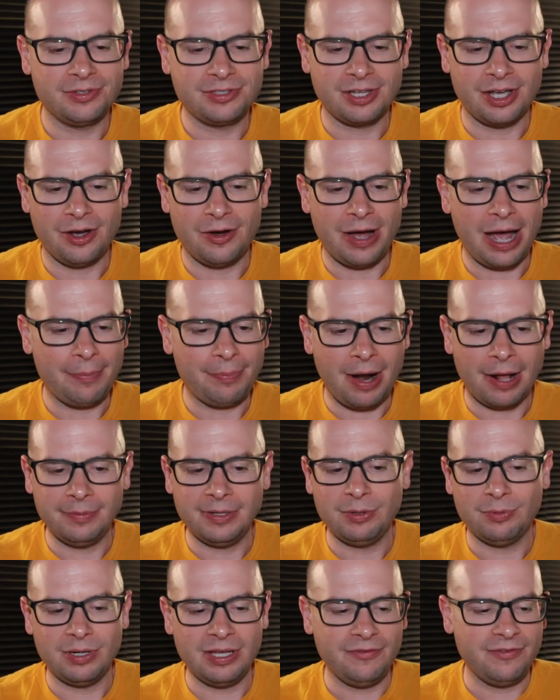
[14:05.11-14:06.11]
So I'll
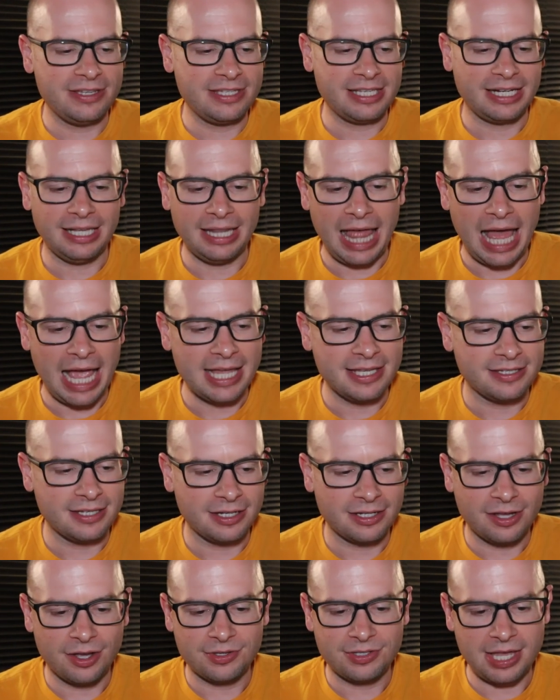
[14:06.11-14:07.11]
probably revisit
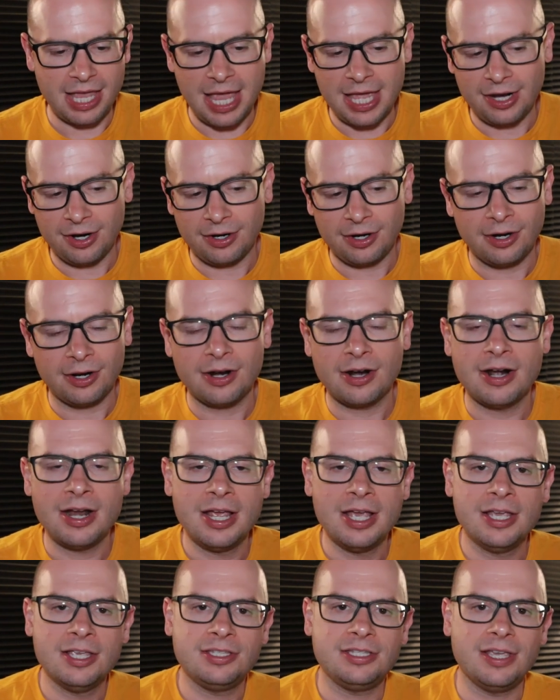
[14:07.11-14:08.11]
Eliza, go say hey to her,
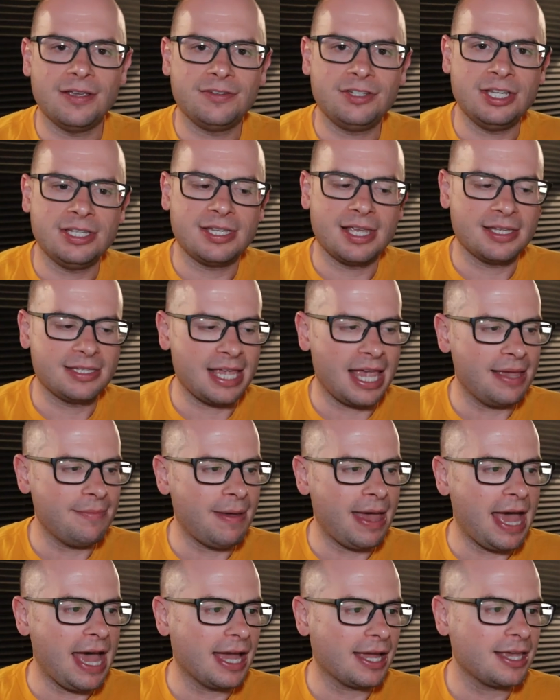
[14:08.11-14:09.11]
see if she says hey
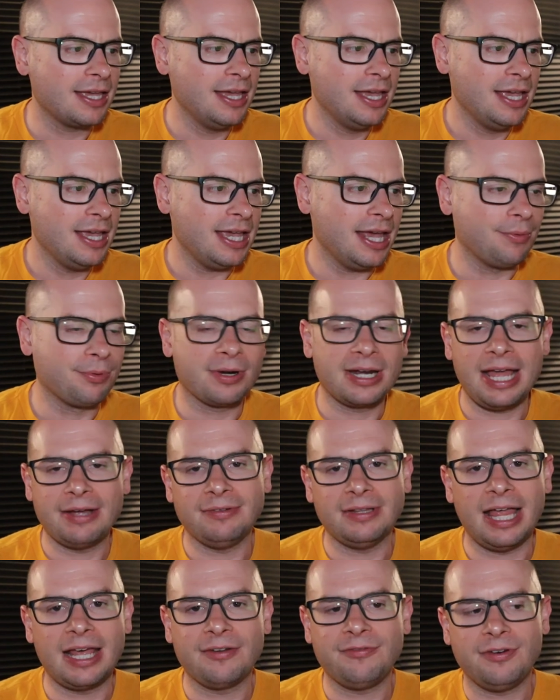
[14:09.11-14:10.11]
back, and we're going to
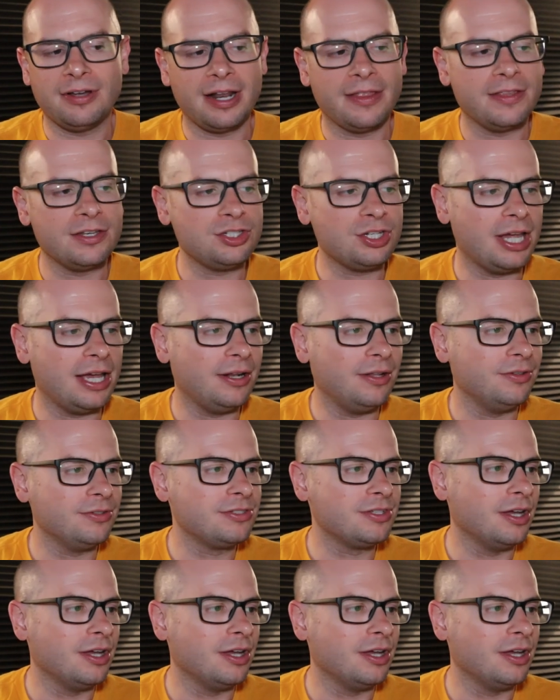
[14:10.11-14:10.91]
have a lot of fun on the channel.